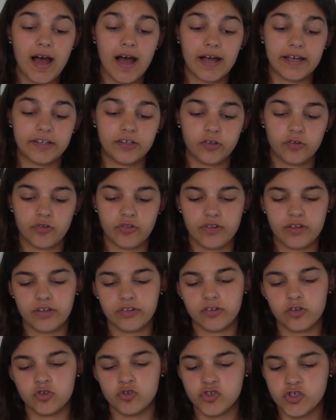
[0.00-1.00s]
I use
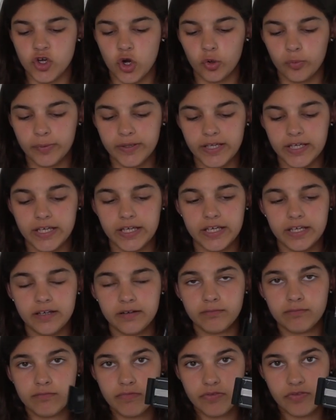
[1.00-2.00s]
this
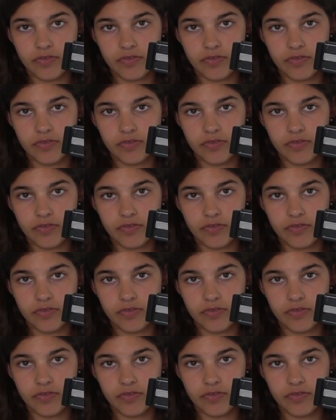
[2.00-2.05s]
Joby